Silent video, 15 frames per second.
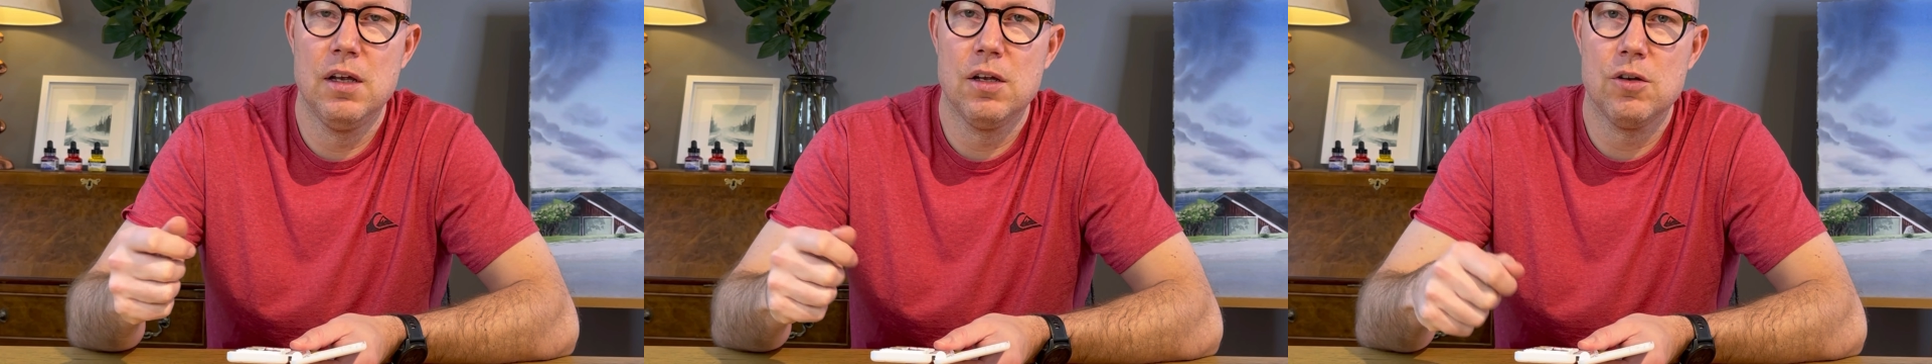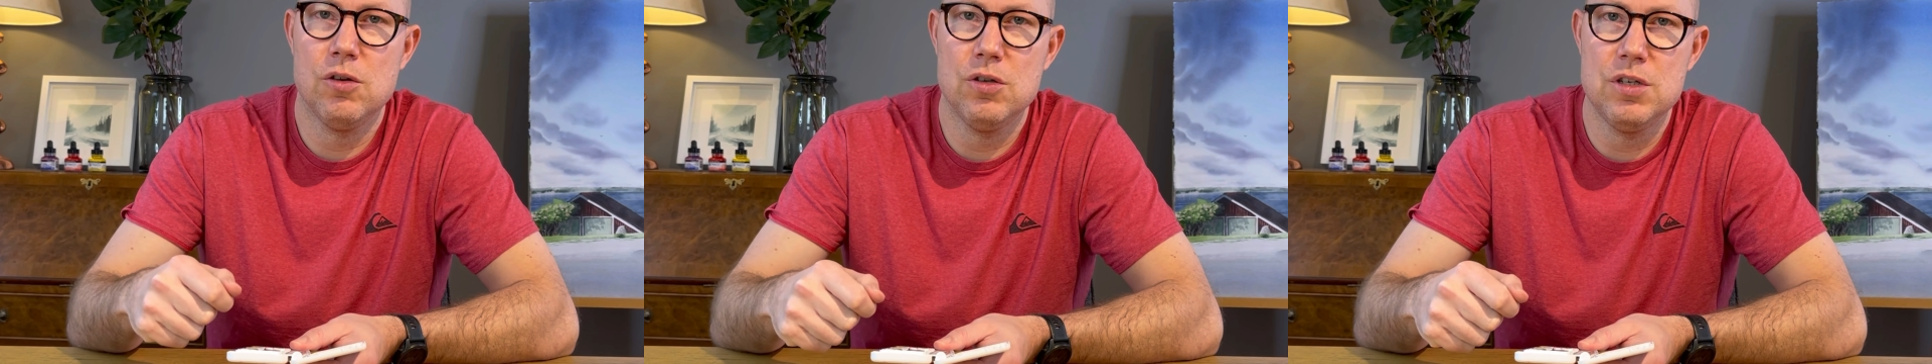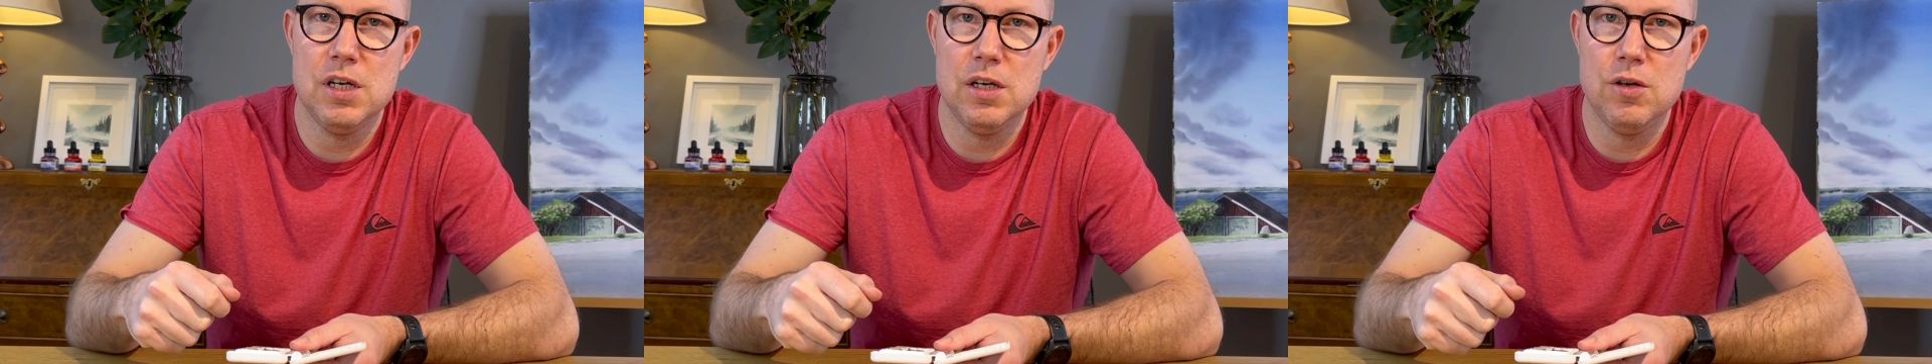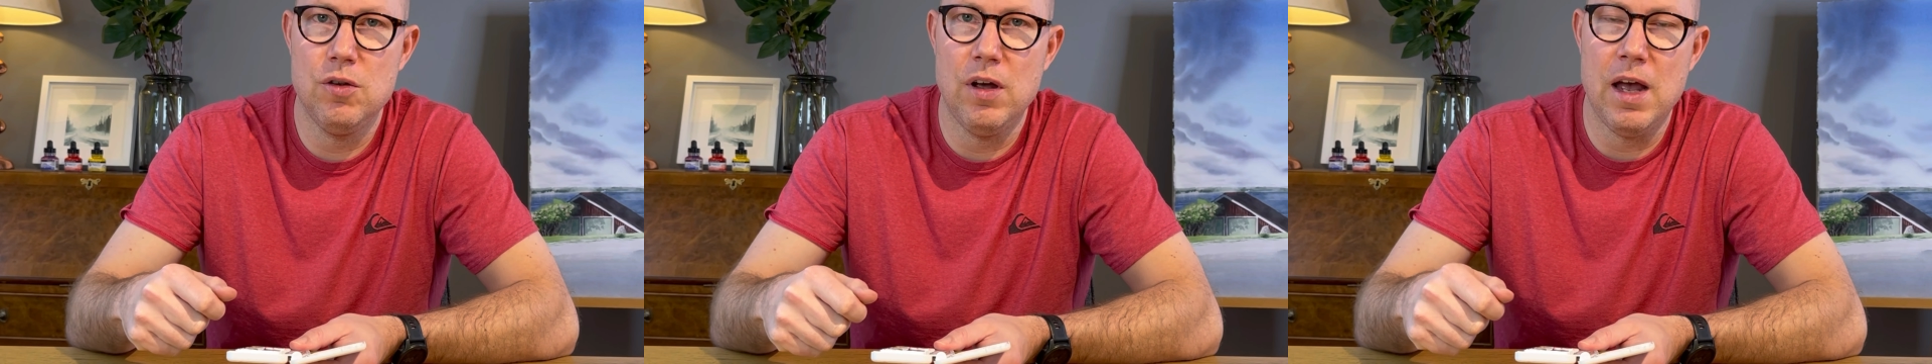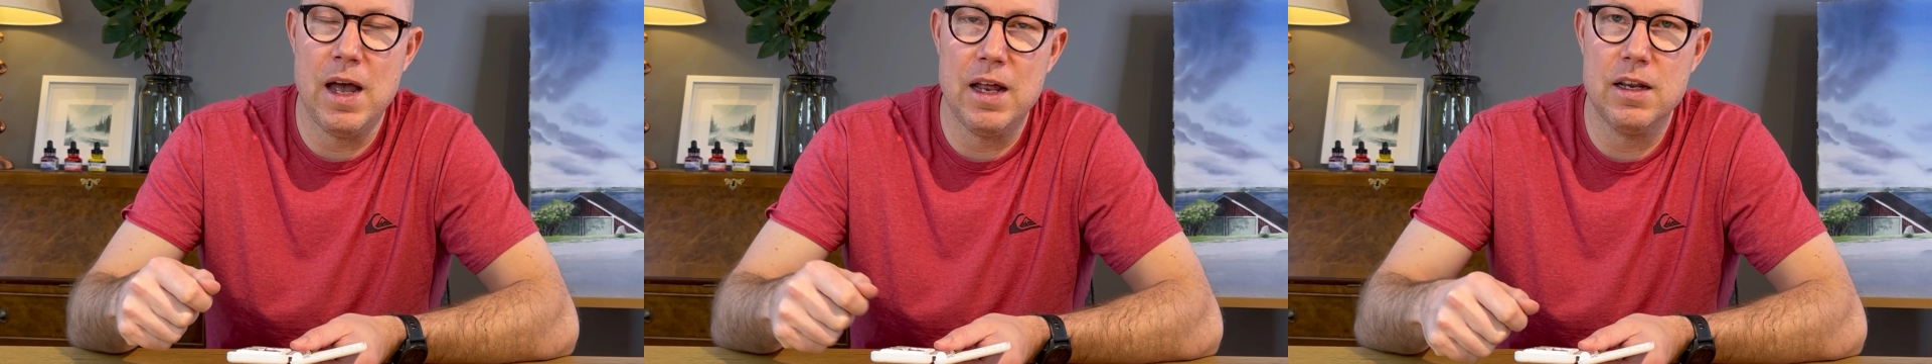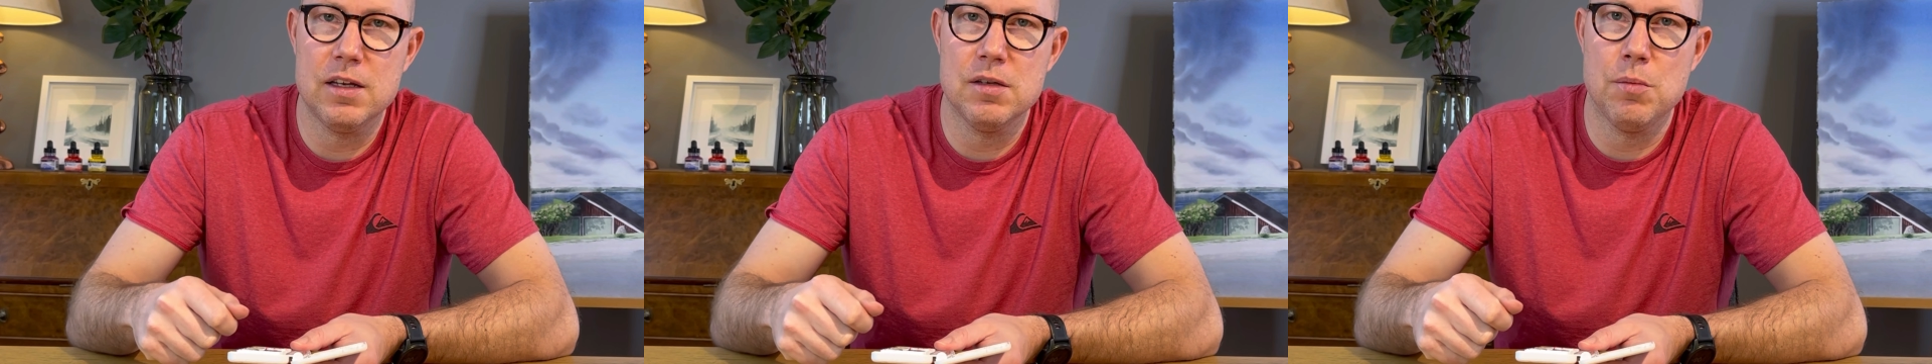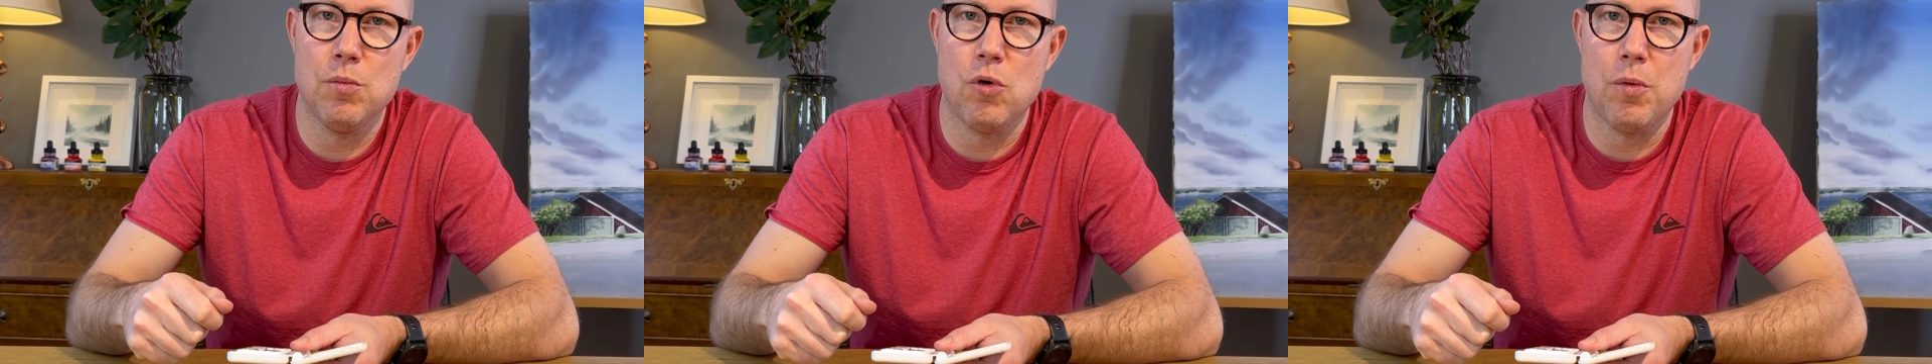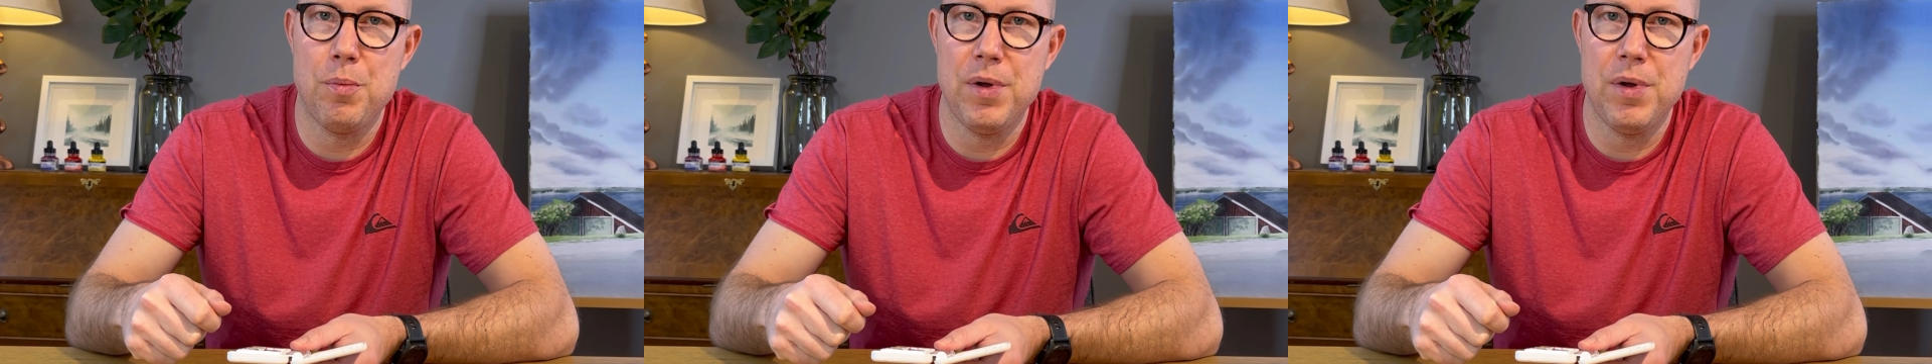continue adding more